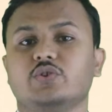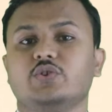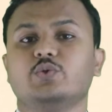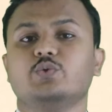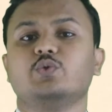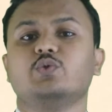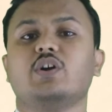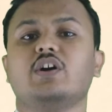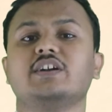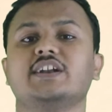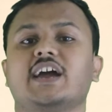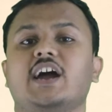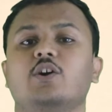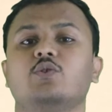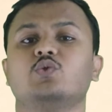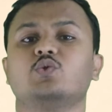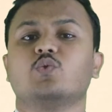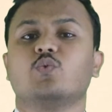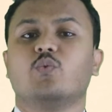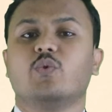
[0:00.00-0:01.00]
So you do not
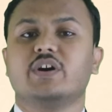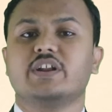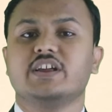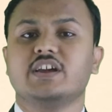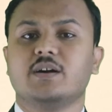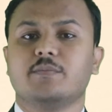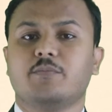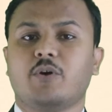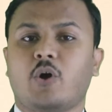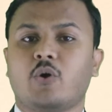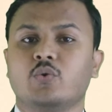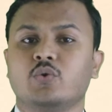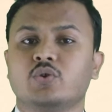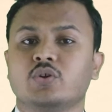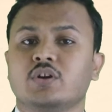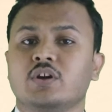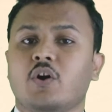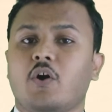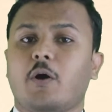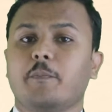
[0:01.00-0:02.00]
have to worry
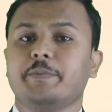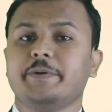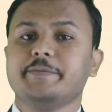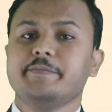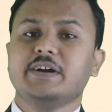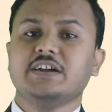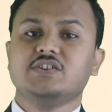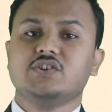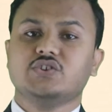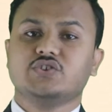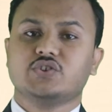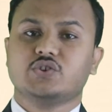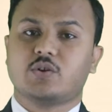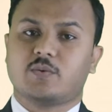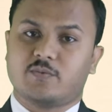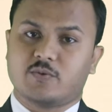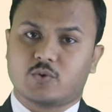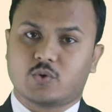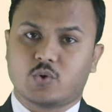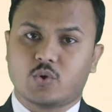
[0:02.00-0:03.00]
about optimization
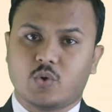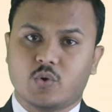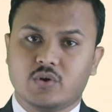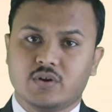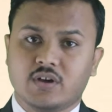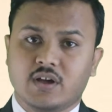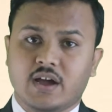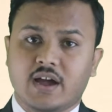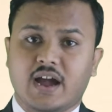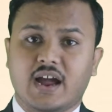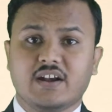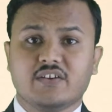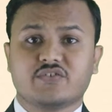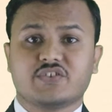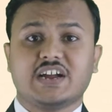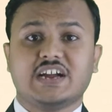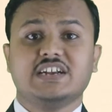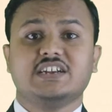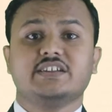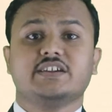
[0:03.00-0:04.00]
of a code
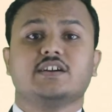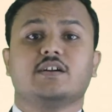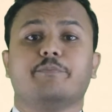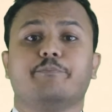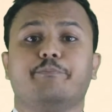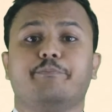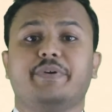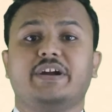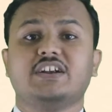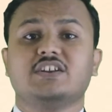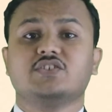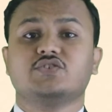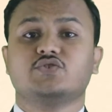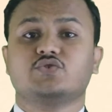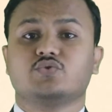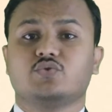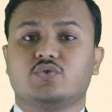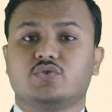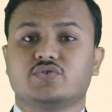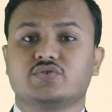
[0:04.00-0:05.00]
and writing a better
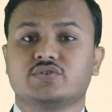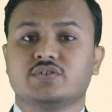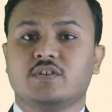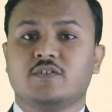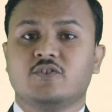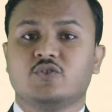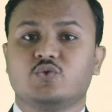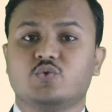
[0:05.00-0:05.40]
source